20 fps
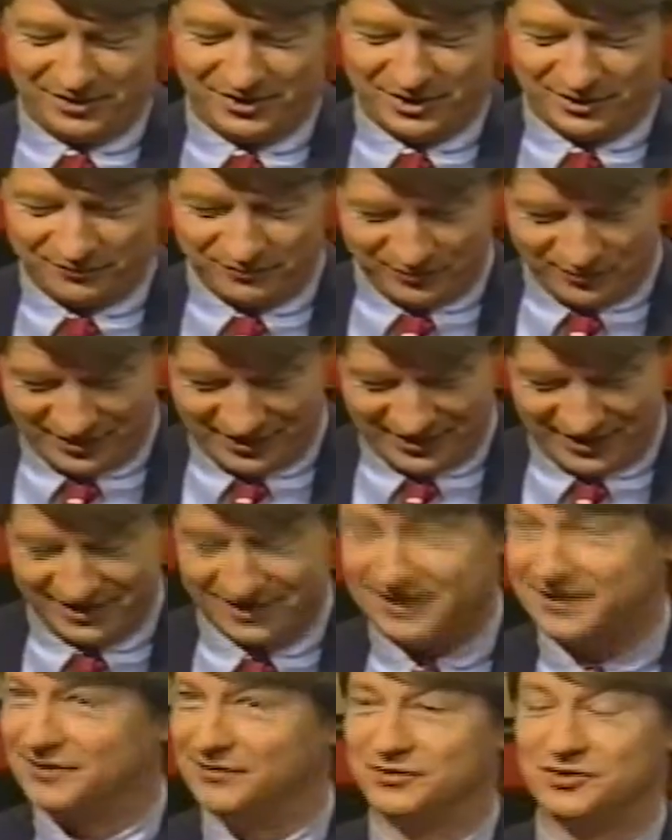and therefore
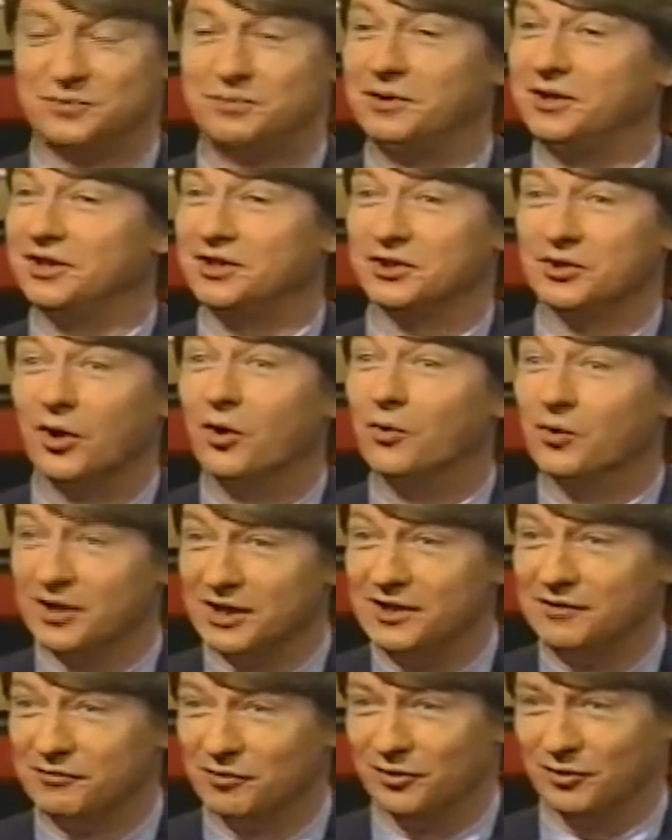I speak no
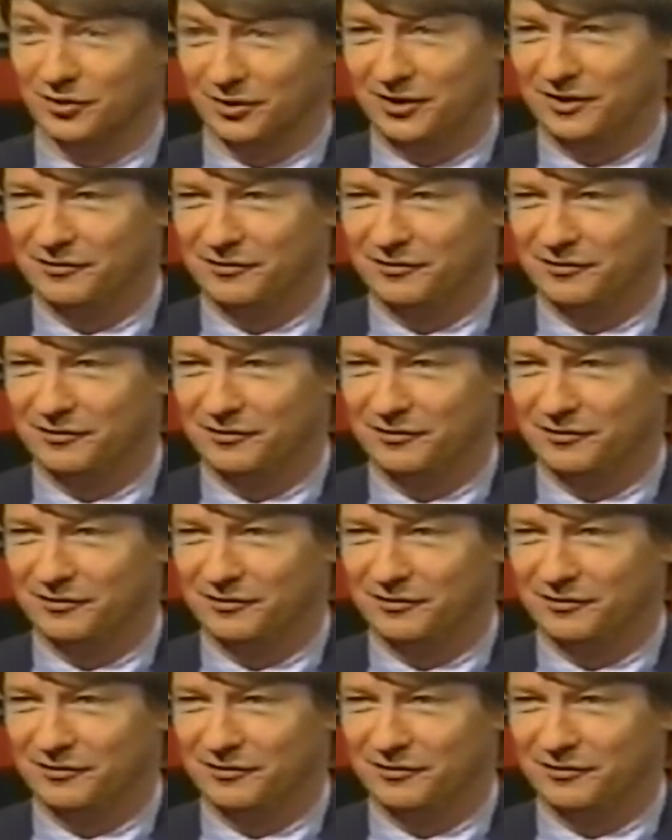evil